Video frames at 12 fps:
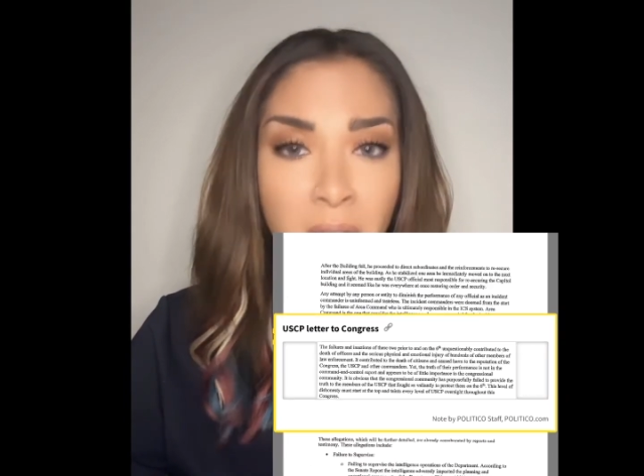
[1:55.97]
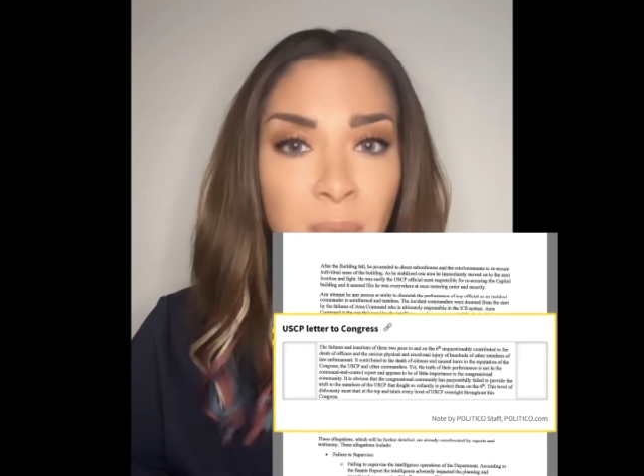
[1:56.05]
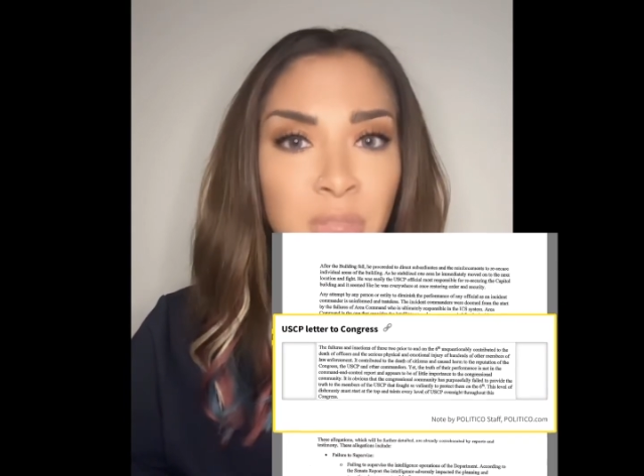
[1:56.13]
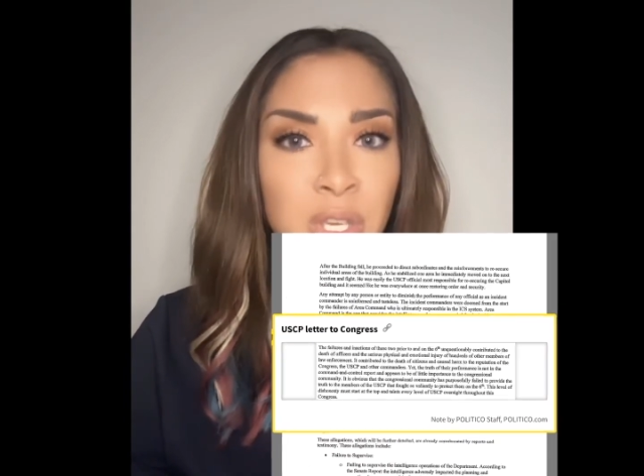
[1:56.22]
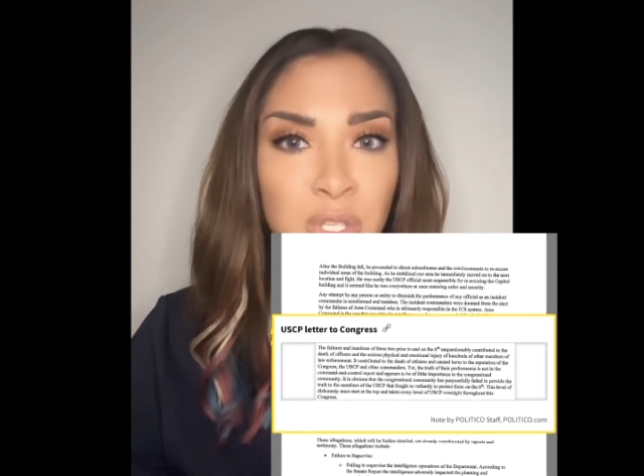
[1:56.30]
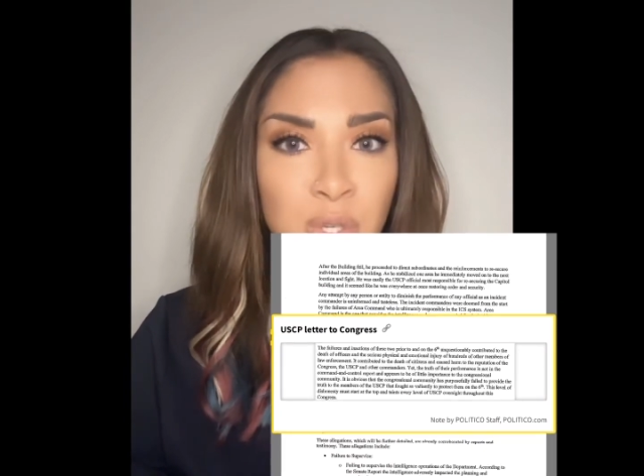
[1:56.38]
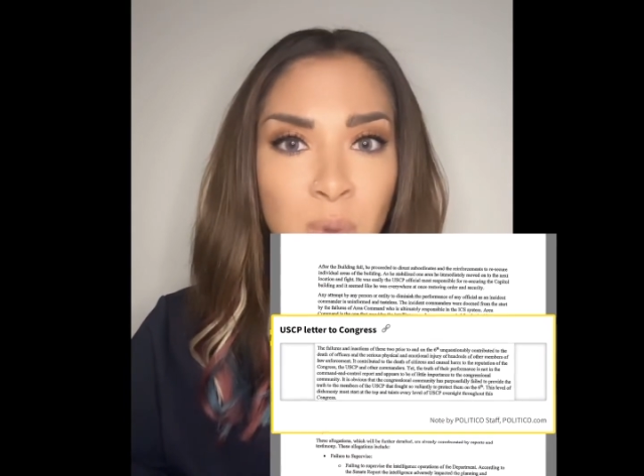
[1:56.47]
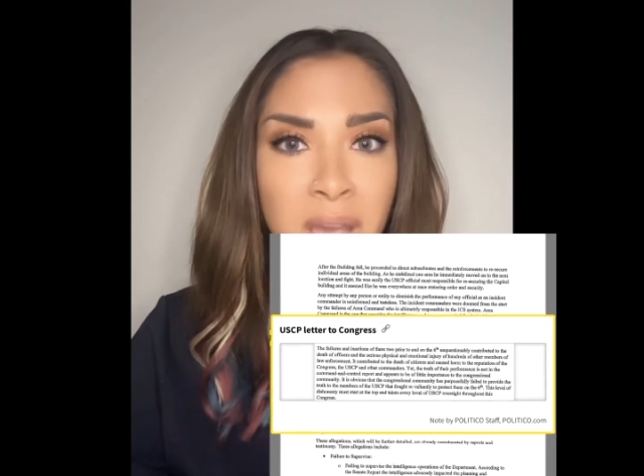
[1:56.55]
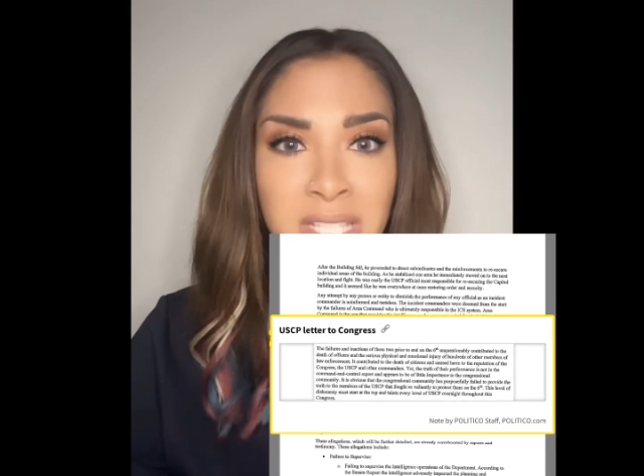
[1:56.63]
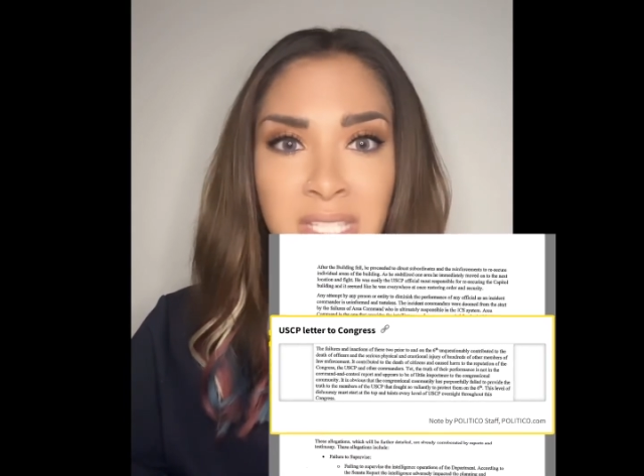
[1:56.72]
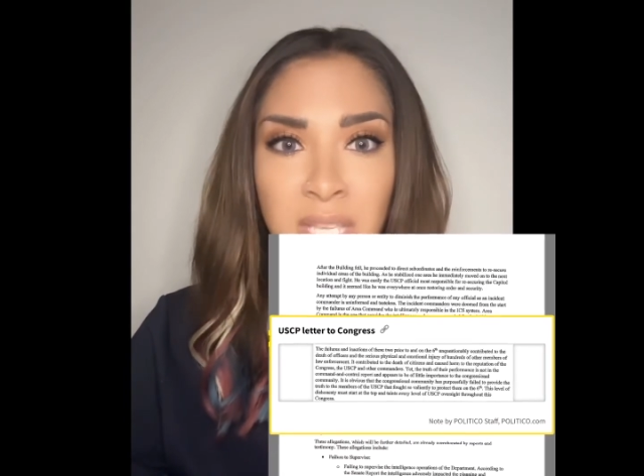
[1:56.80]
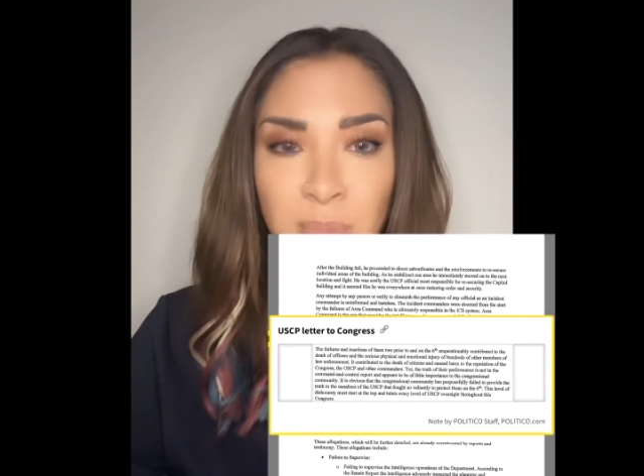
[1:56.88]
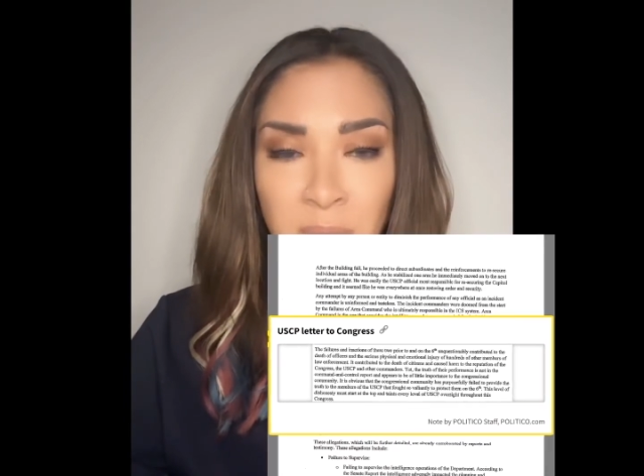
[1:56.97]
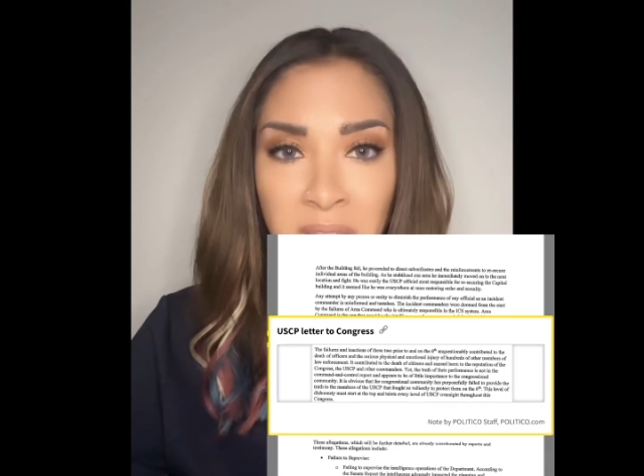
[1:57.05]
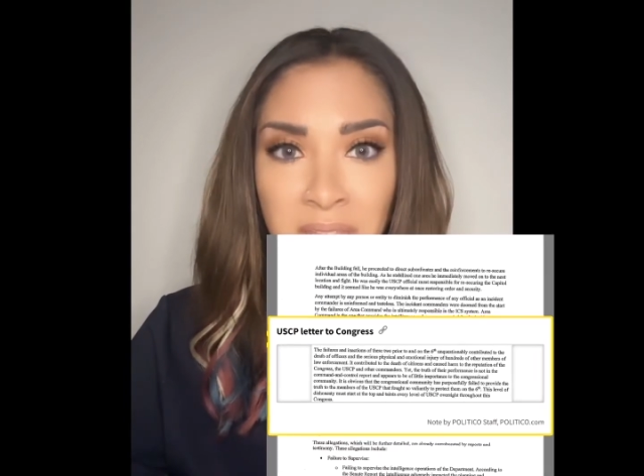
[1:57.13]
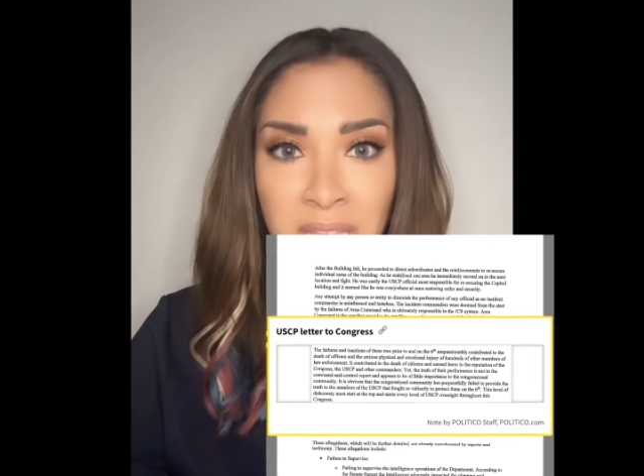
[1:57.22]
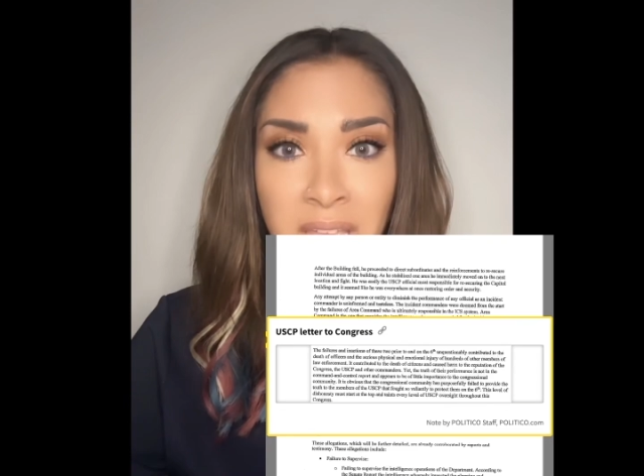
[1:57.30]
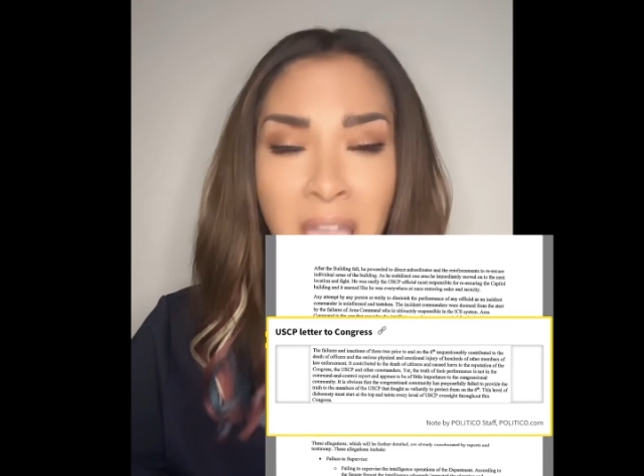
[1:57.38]
the
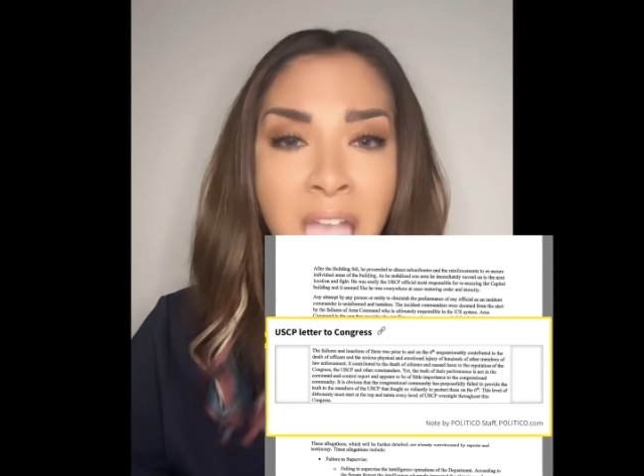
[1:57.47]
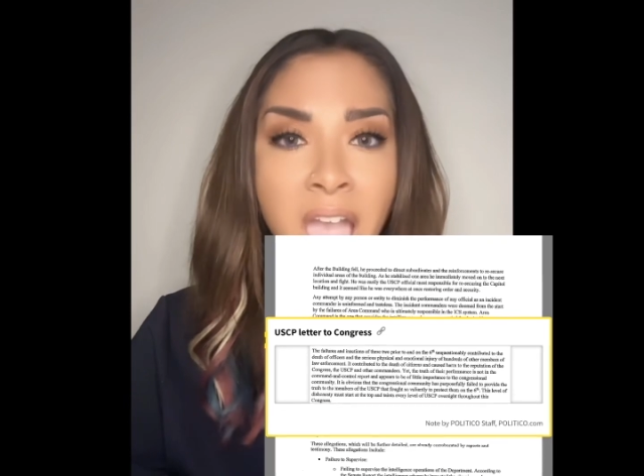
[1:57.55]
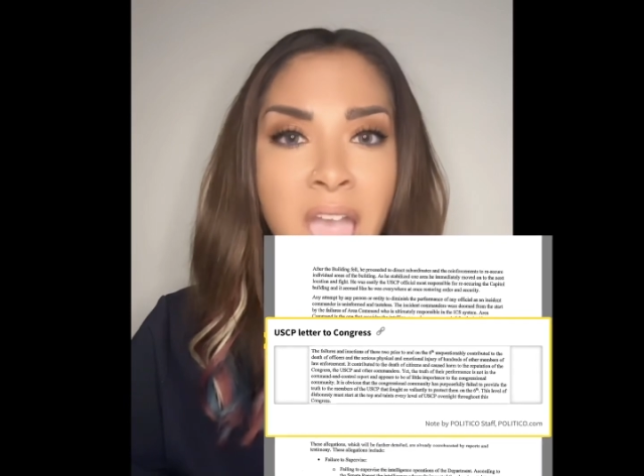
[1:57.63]
USCP,